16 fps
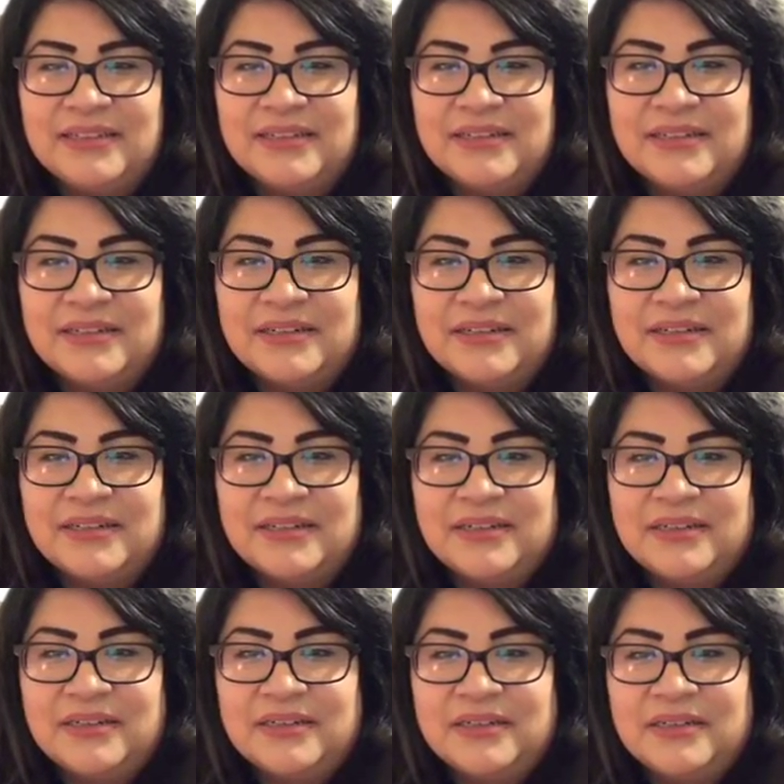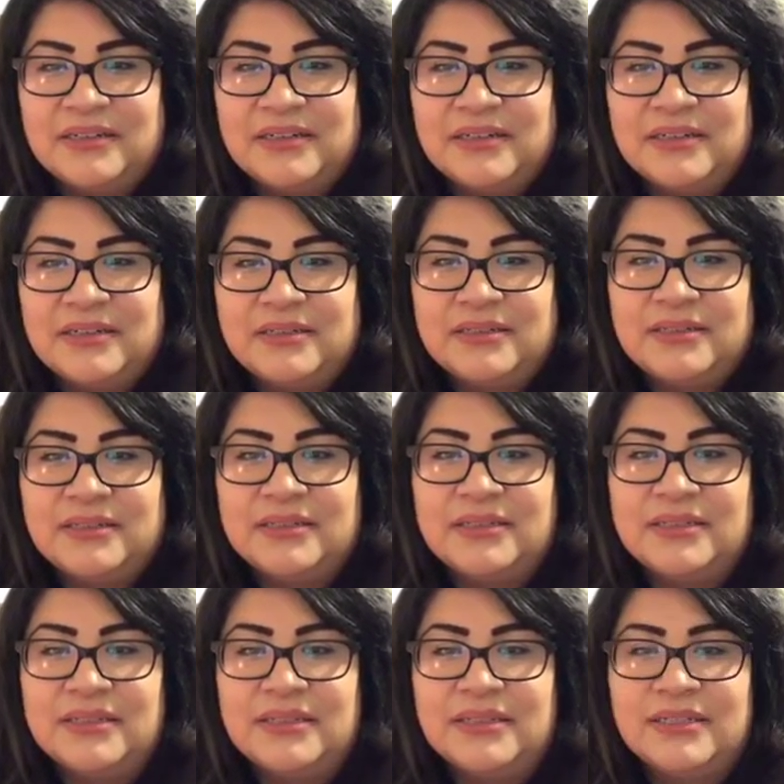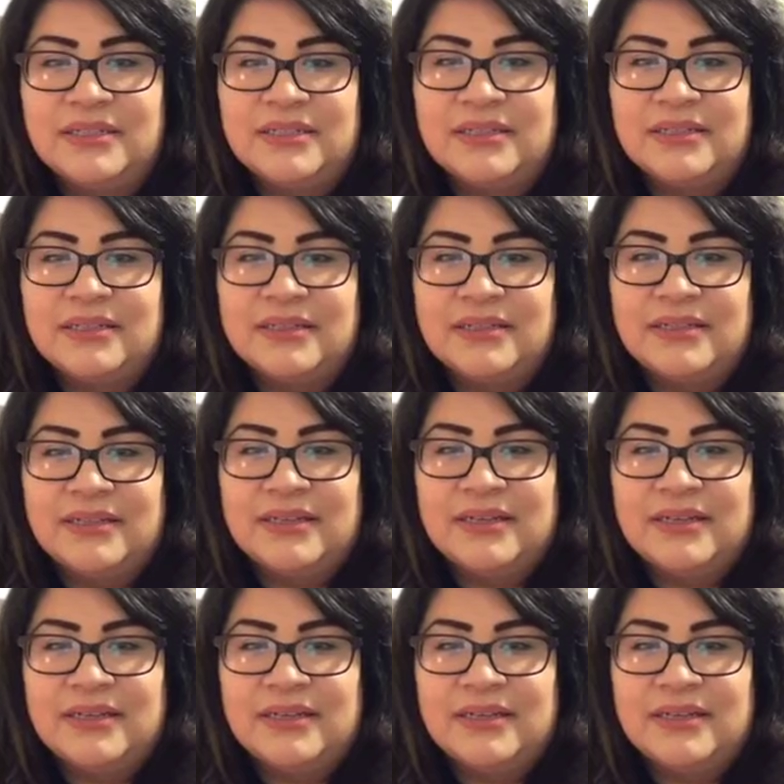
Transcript: Nobody speaks.